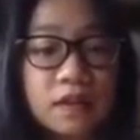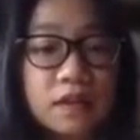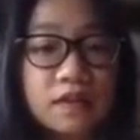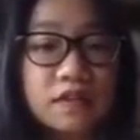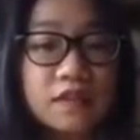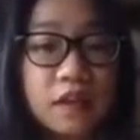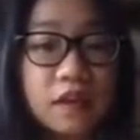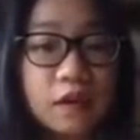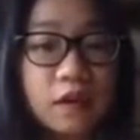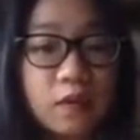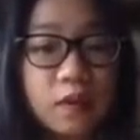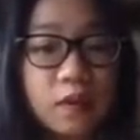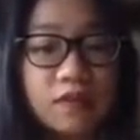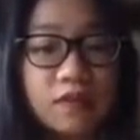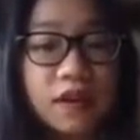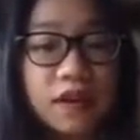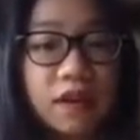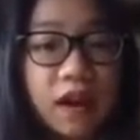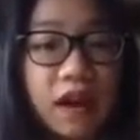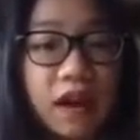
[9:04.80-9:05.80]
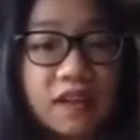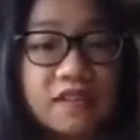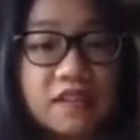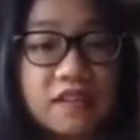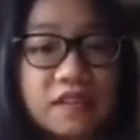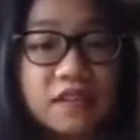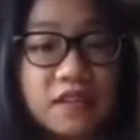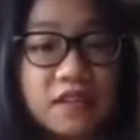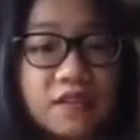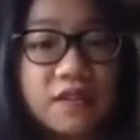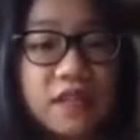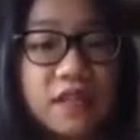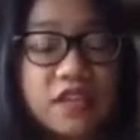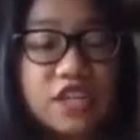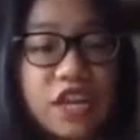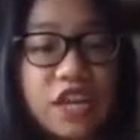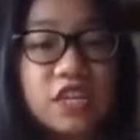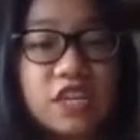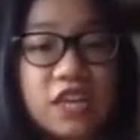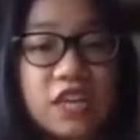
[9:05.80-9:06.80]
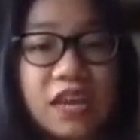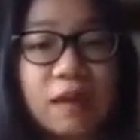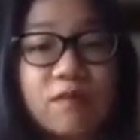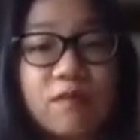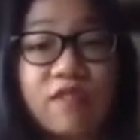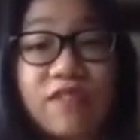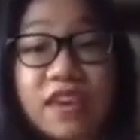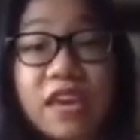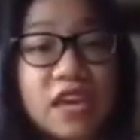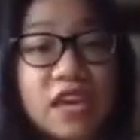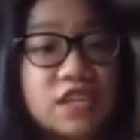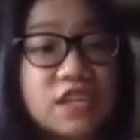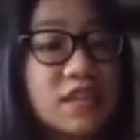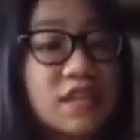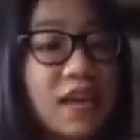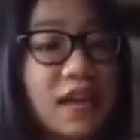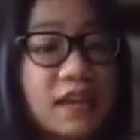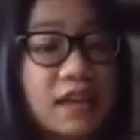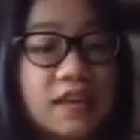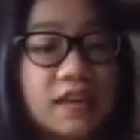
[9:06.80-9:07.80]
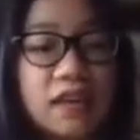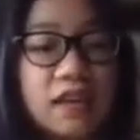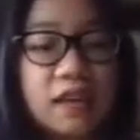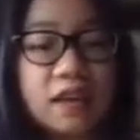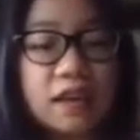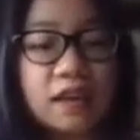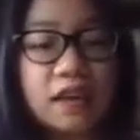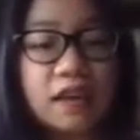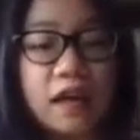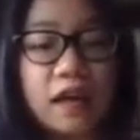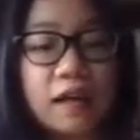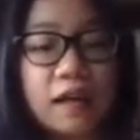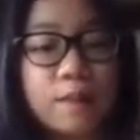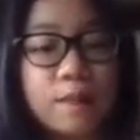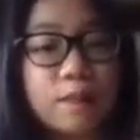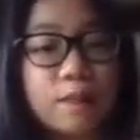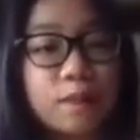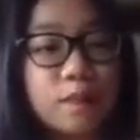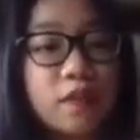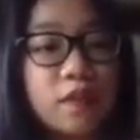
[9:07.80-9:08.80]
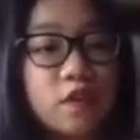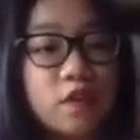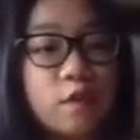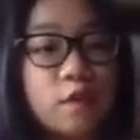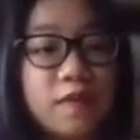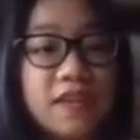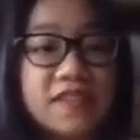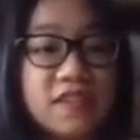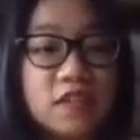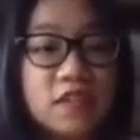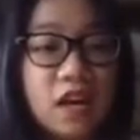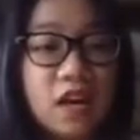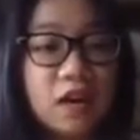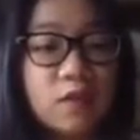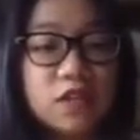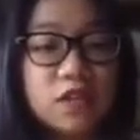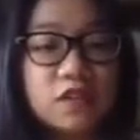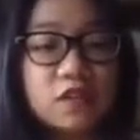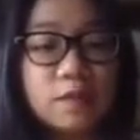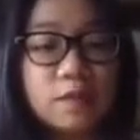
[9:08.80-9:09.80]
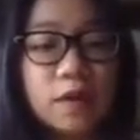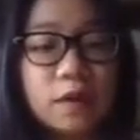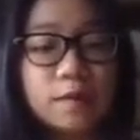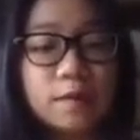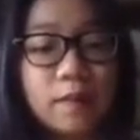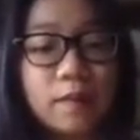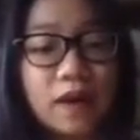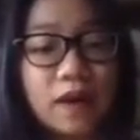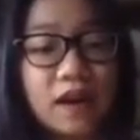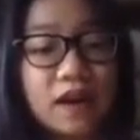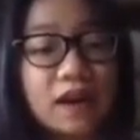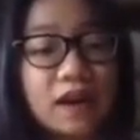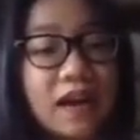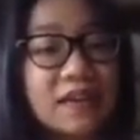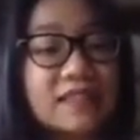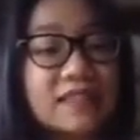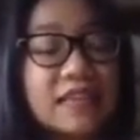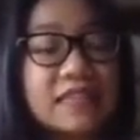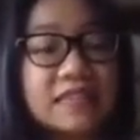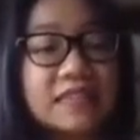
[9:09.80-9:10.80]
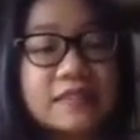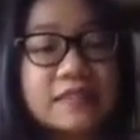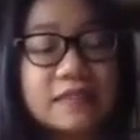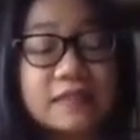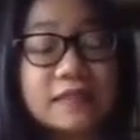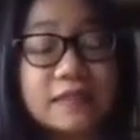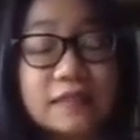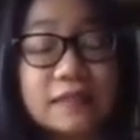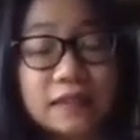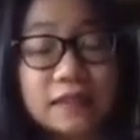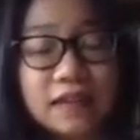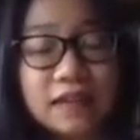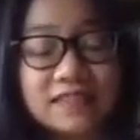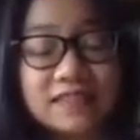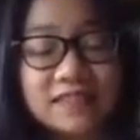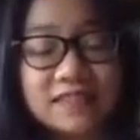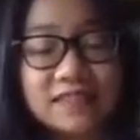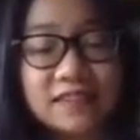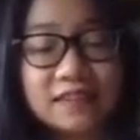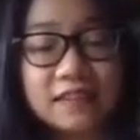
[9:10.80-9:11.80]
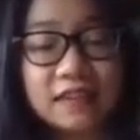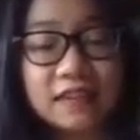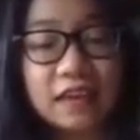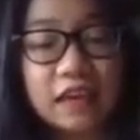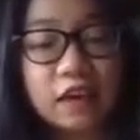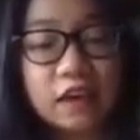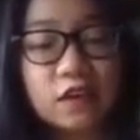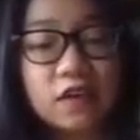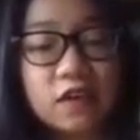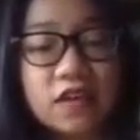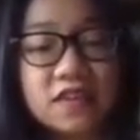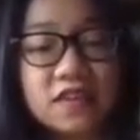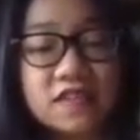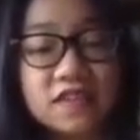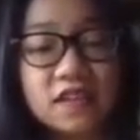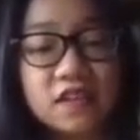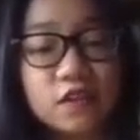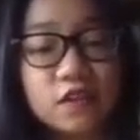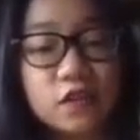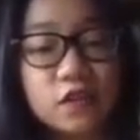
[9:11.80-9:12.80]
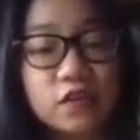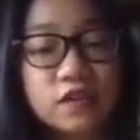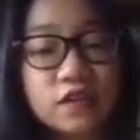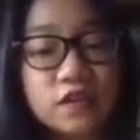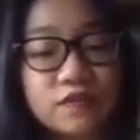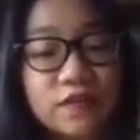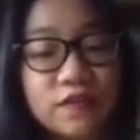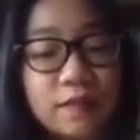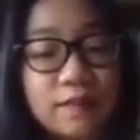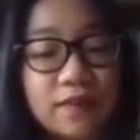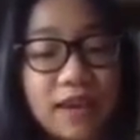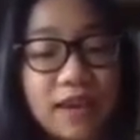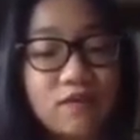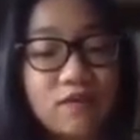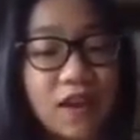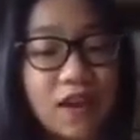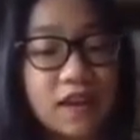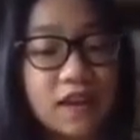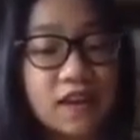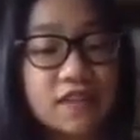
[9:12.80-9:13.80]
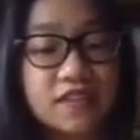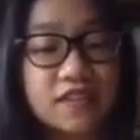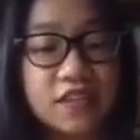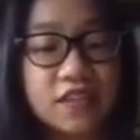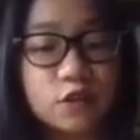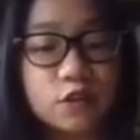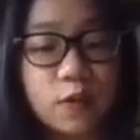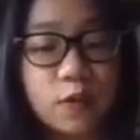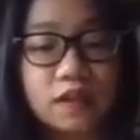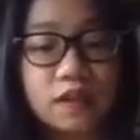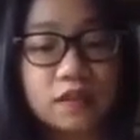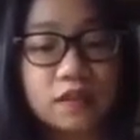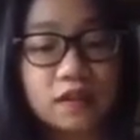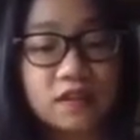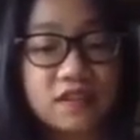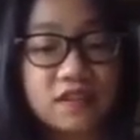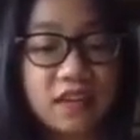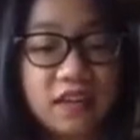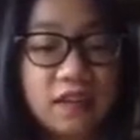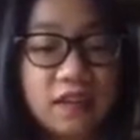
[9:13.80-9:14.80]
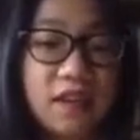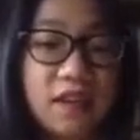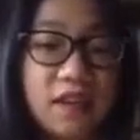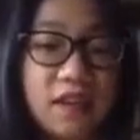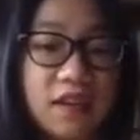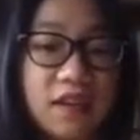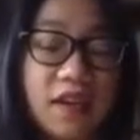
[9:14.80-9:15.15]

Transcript: So with regards to the change in amplification technique, qPCR, which is the purple bar, has consistently increased in use from 10 records in 2013